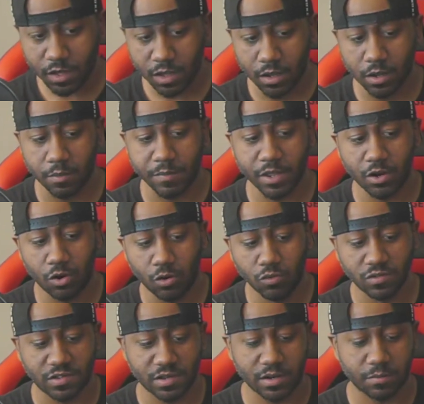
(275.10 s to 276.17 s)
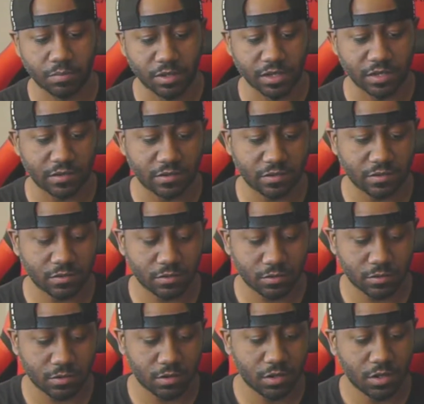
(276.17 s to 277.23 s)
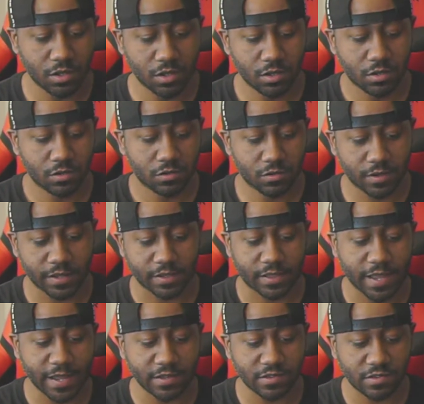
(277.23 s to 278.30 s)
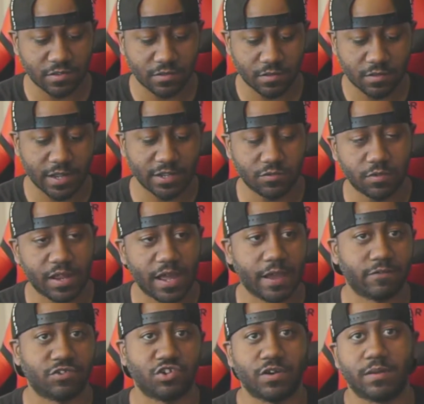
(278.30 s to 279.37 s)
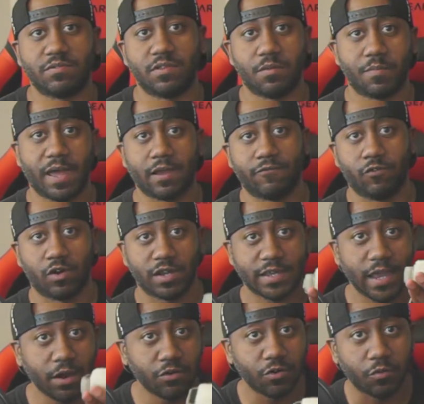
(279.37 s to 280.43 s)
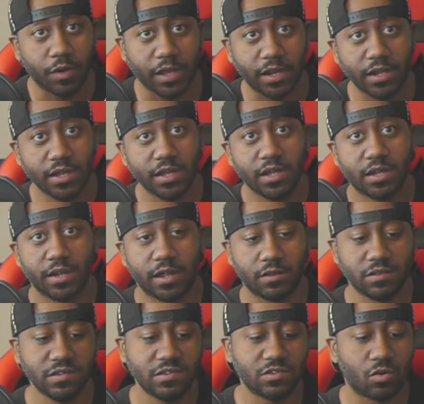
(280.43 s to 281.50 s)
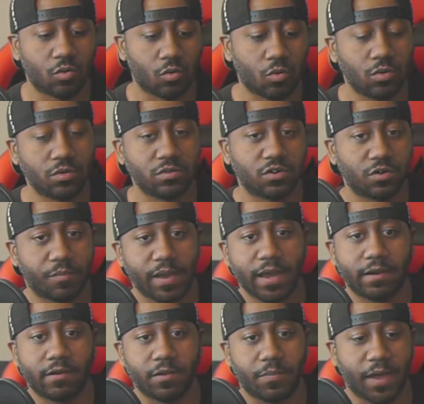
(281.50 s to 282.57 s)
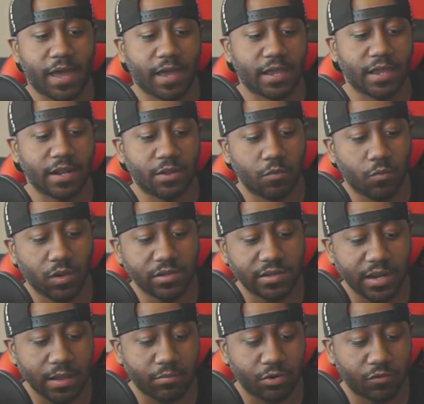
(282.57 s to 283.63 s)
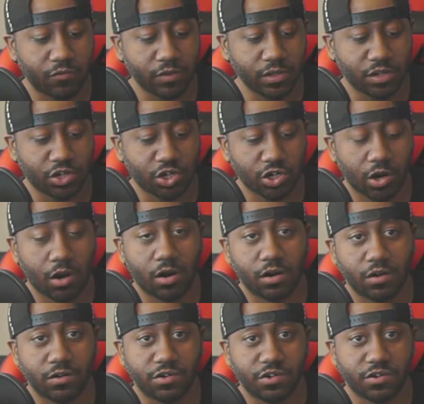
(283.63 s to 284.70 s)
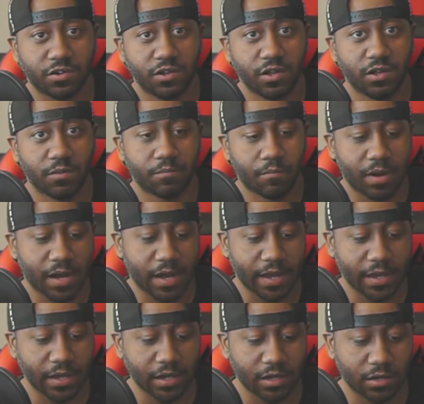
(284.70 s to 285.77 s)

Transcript: it holds it in place. So like that's what I have strapped to the back for. Counterweight. Now this is an older battery pack, and it wasn't able to really charge my